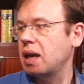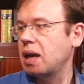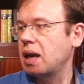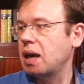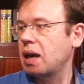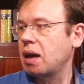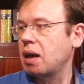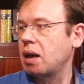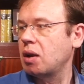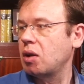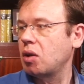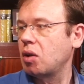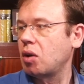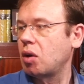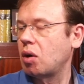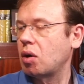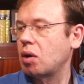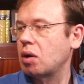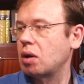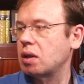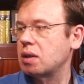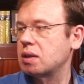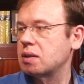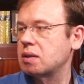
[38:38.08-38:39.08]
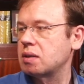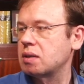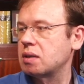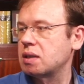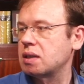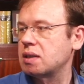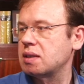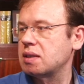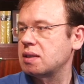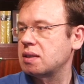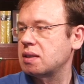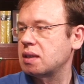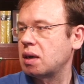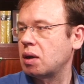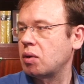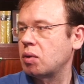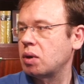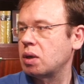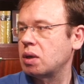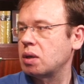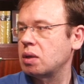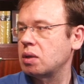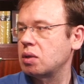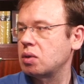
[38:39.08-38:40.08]
along, so this is
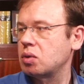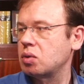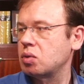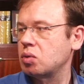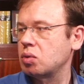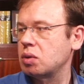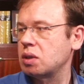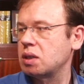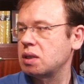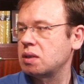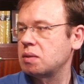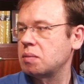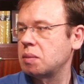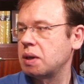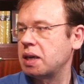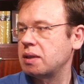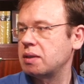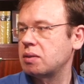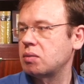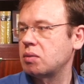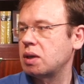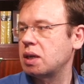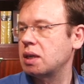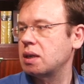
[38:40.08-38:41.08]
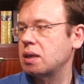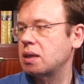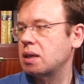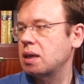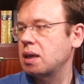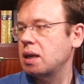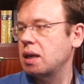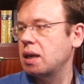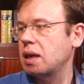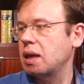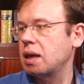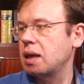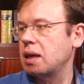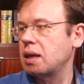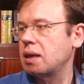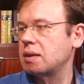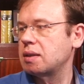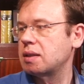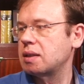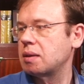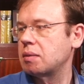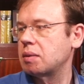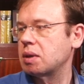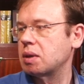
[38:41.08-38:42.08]
our 2D space, right? And
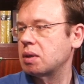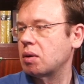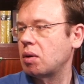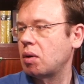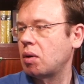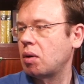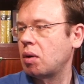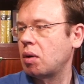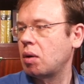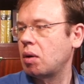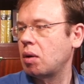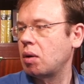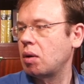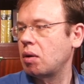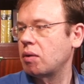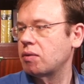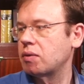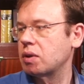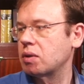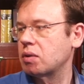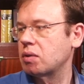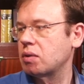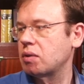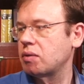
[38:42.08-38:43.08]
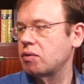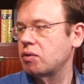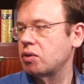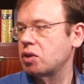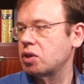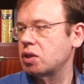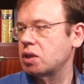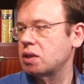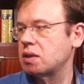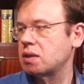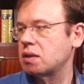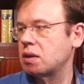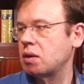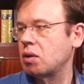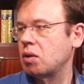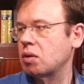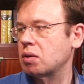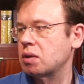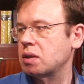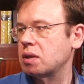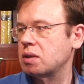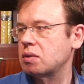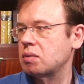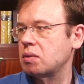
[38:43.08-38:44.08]
then summing all of the coefficients
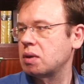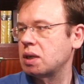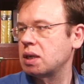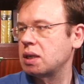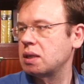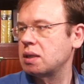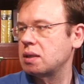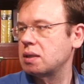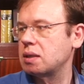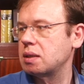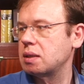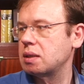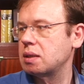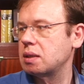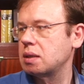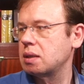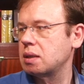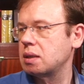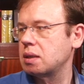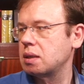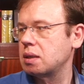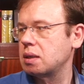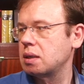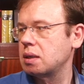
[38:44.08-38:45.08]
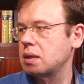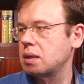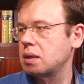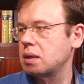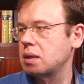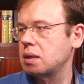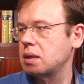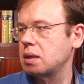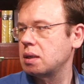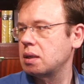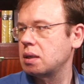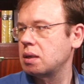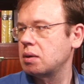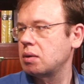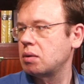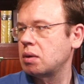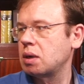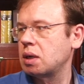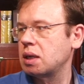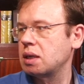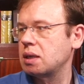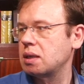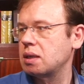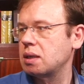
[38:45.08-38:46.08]
along these rays,
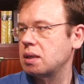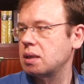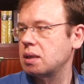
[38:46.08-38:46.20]
right?